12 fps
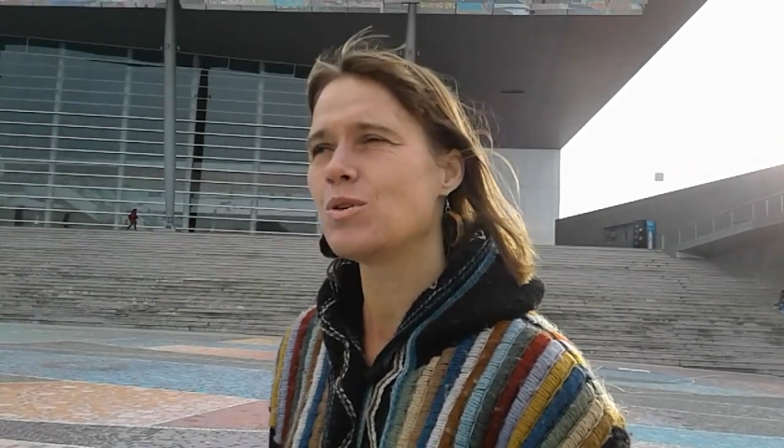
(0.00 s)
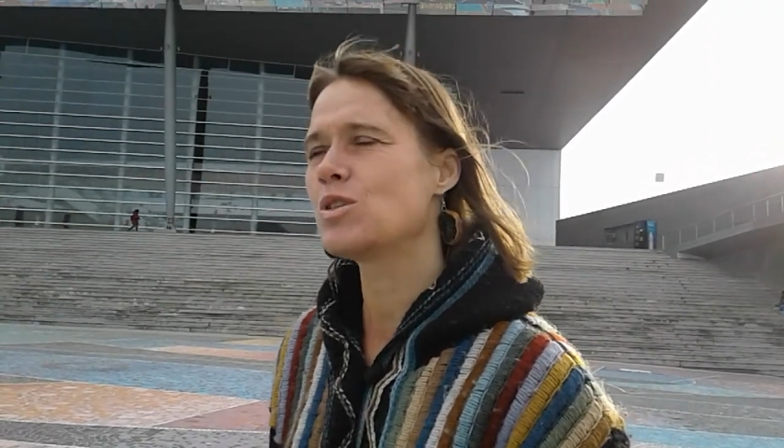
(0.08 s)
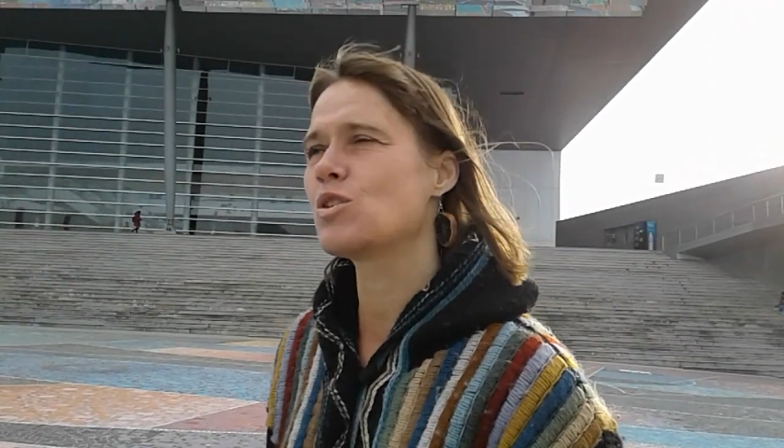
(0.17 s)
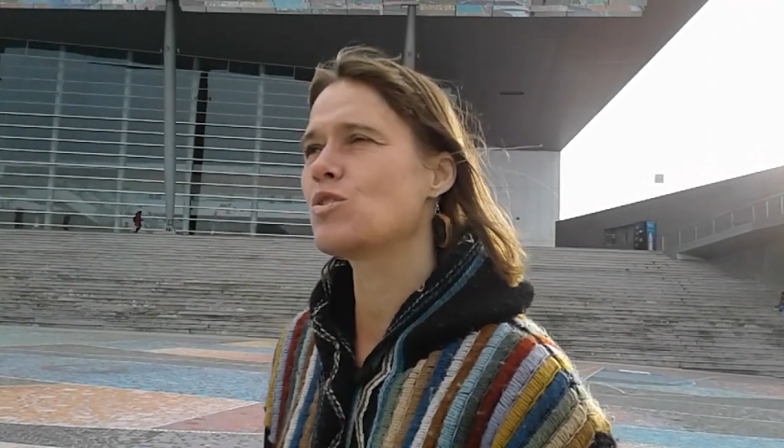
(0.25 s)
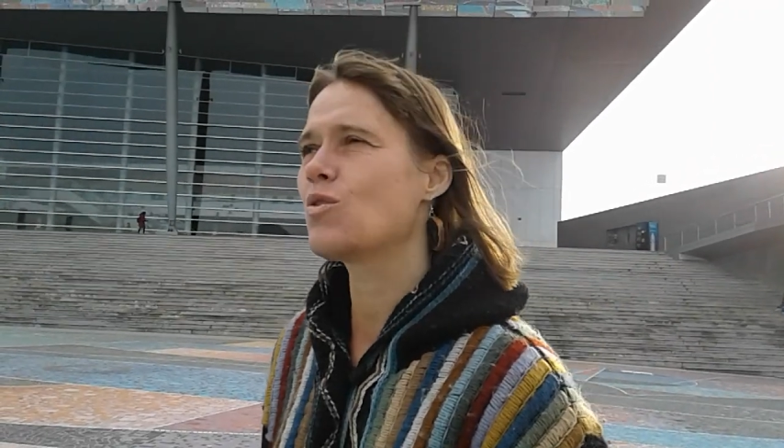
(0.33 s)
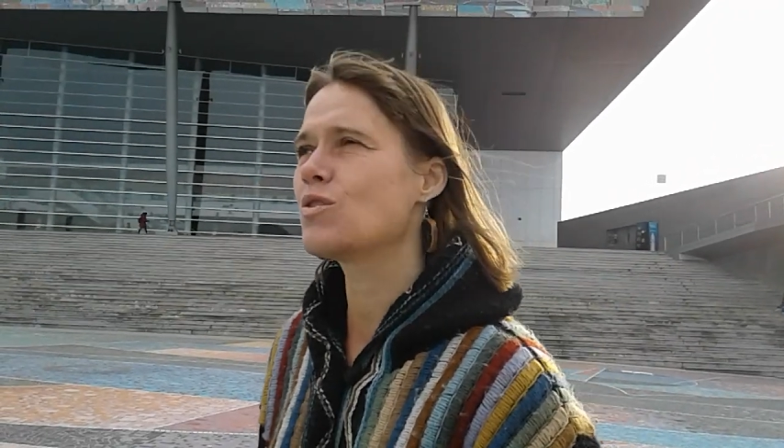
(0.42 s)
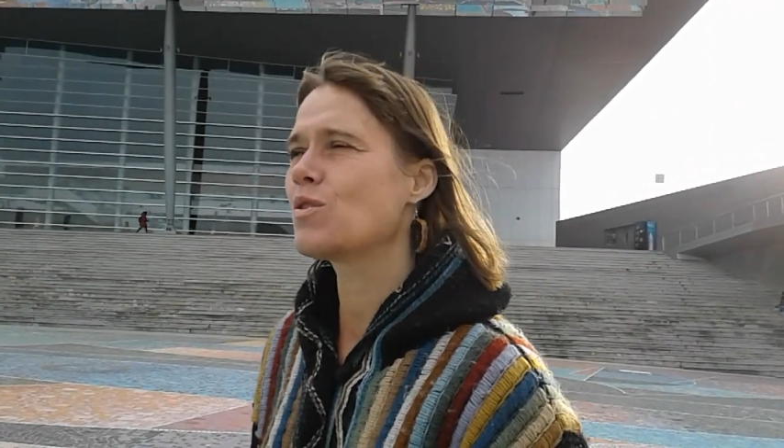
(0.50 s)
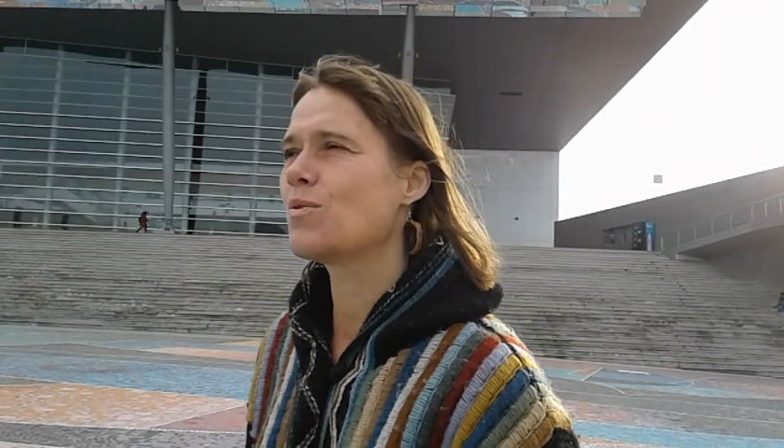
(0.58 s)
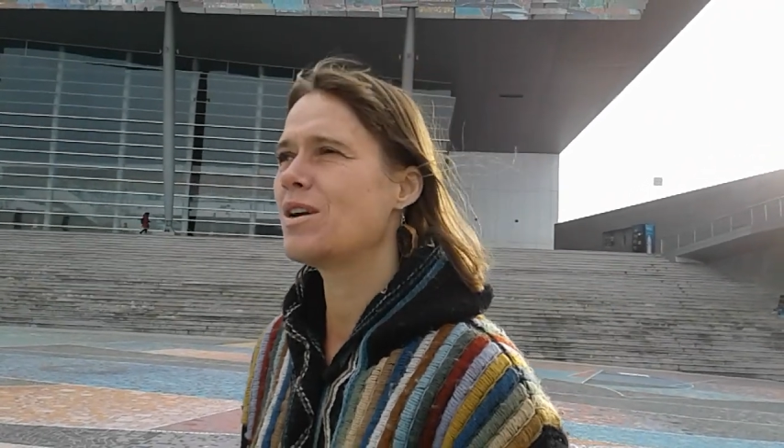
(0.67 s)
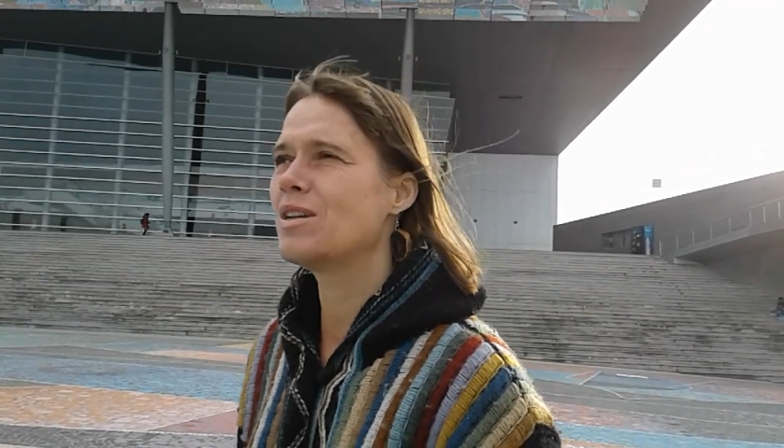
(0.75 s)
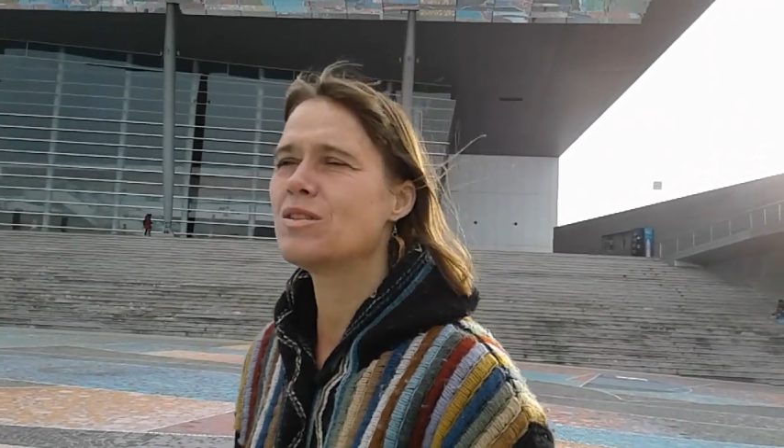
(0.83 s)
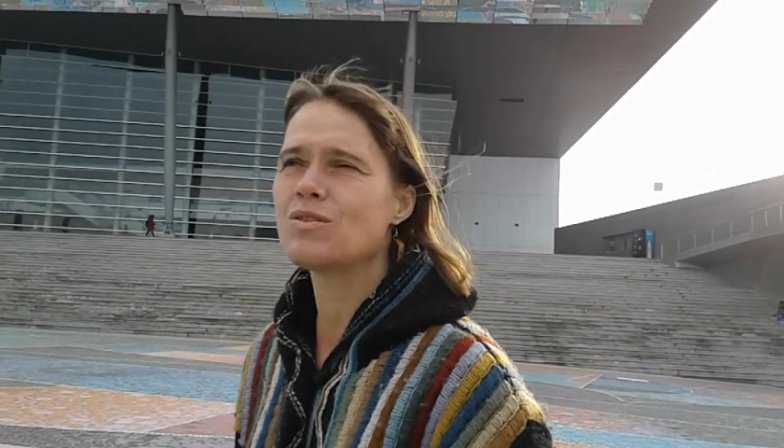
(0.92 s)
which is also
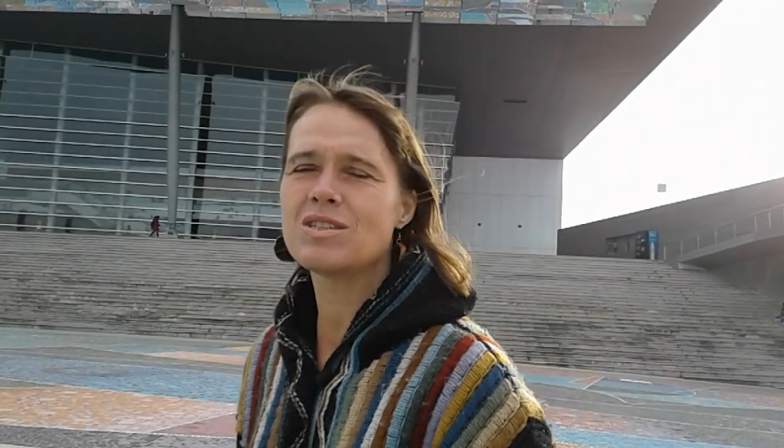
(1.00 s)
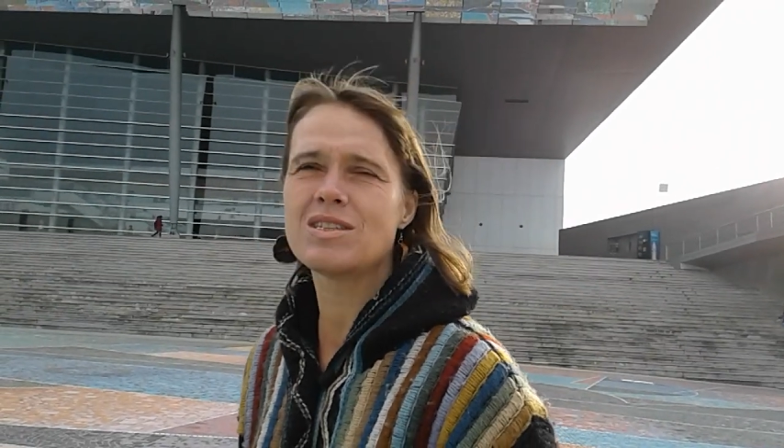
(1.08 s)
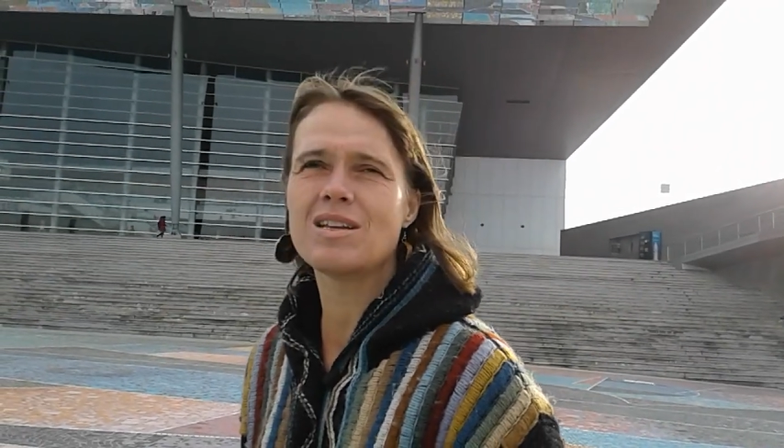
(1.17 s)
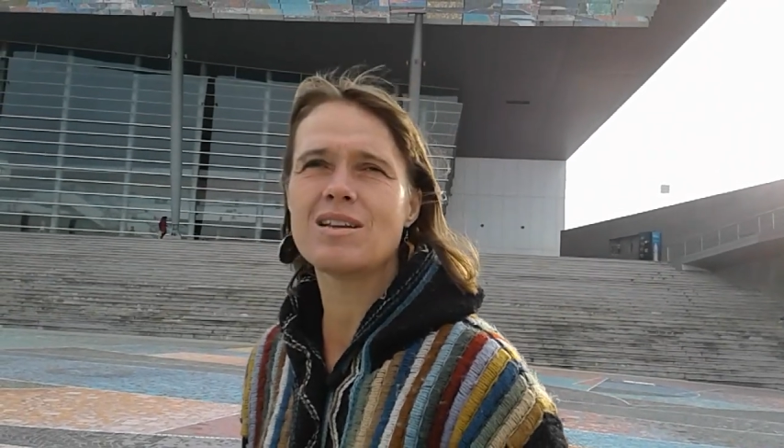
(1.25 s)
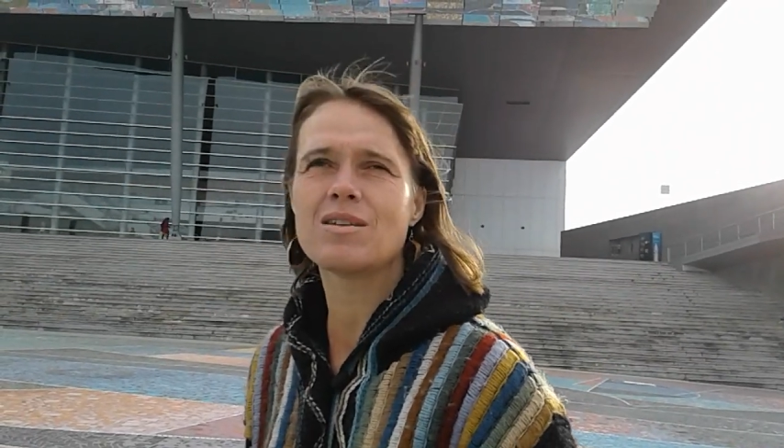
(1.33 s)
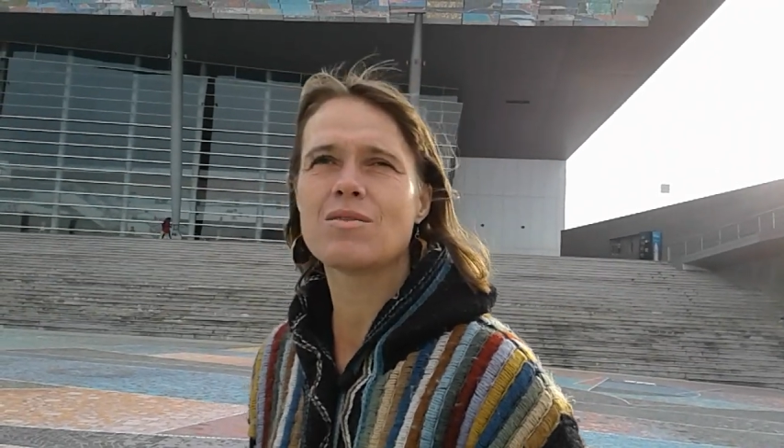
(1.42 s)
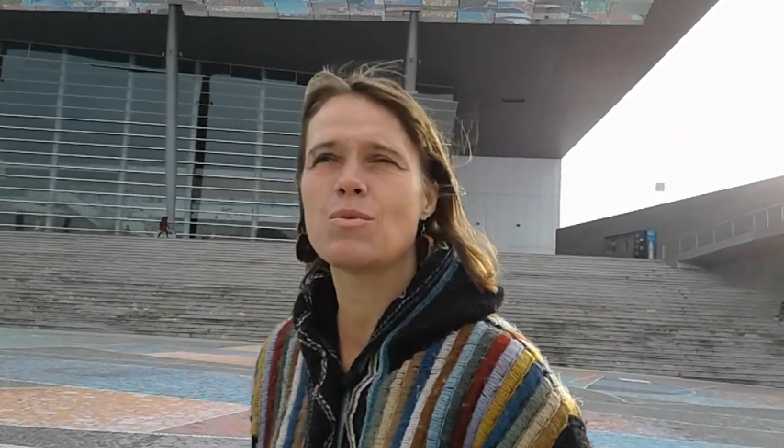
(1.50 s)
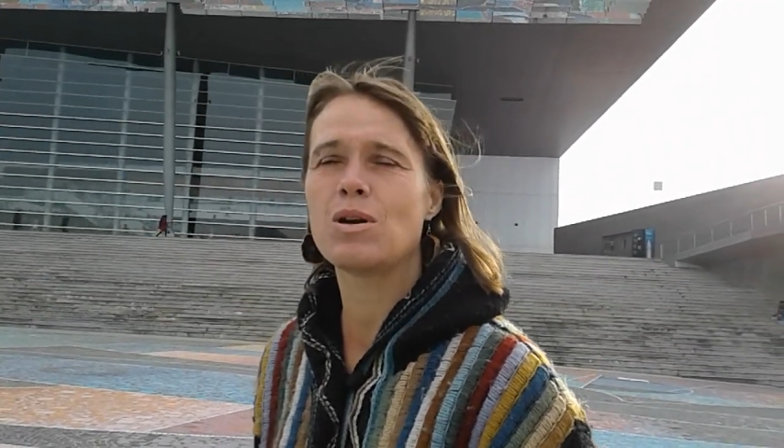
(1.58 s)
very interesting,